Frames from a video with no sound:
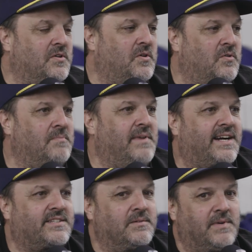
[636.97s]
going
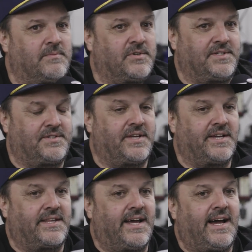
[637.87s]
back to memories
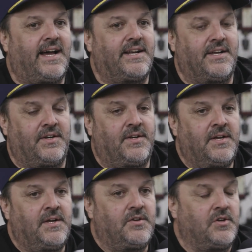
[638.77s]
like that, and,
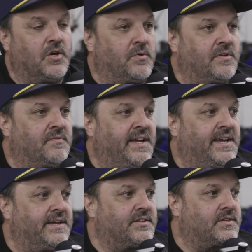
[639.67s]
you know, with
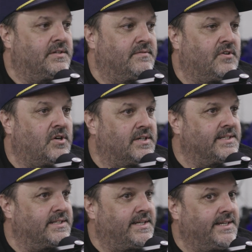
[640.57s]
Vance and Vaughn
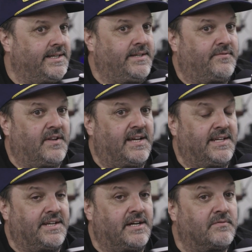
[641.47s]
and Kenny
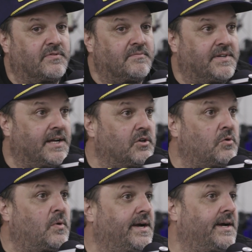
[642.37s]
flying down from
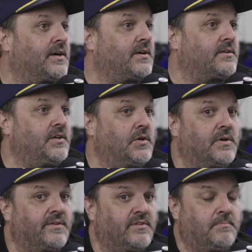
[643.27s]
Delaware, you know,
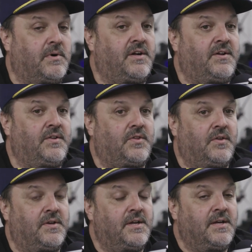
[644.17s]
every month,
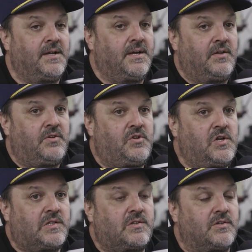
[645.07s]
and
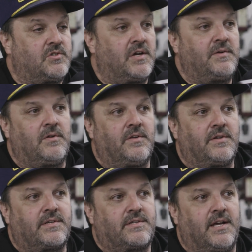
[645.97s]
just the general
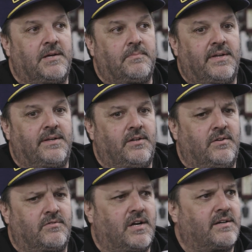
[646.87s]
excitement, you
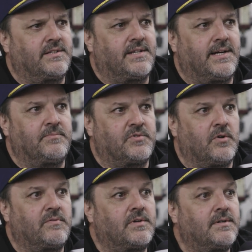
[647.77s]
know, talking time's
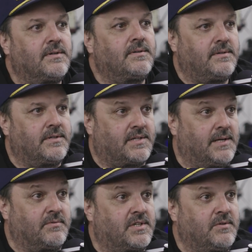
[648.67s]
over. It's
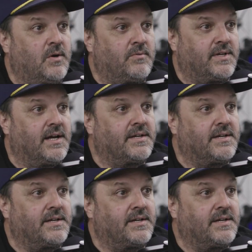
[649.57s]
time to see what we got